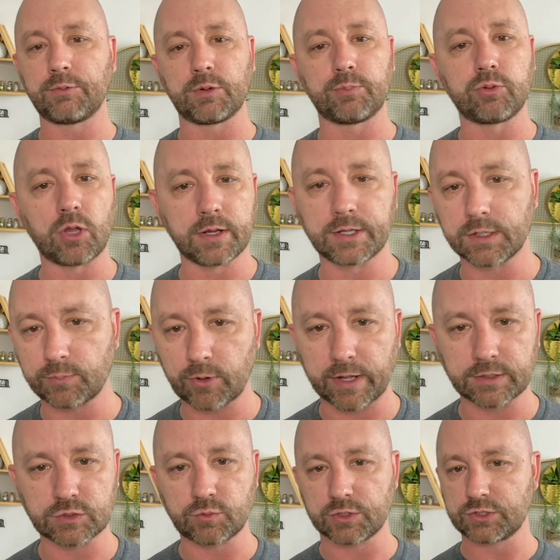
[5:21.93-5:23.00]
to plug into
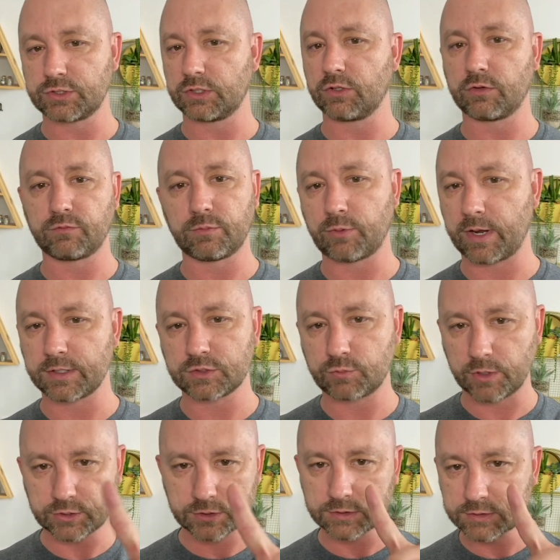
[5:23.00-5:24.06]
practice questions and learn from practice
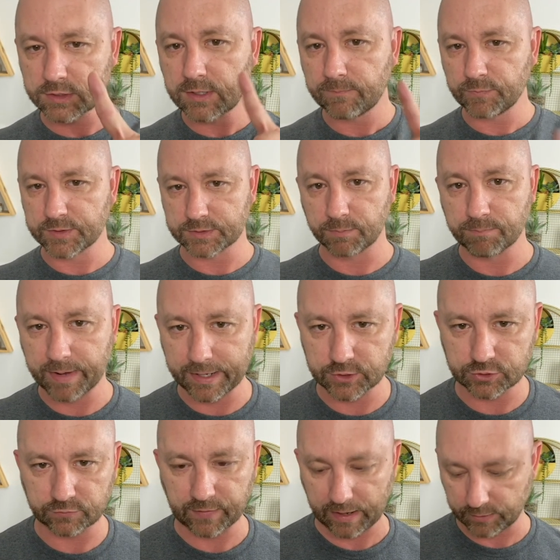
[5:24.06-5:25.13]
questions is a major
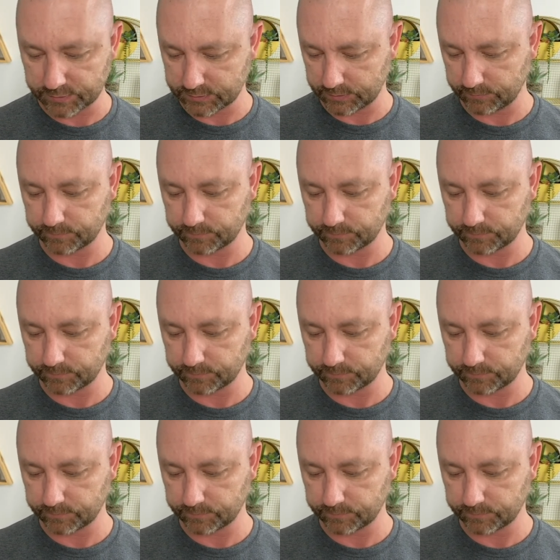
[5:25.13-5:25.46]
fallacy.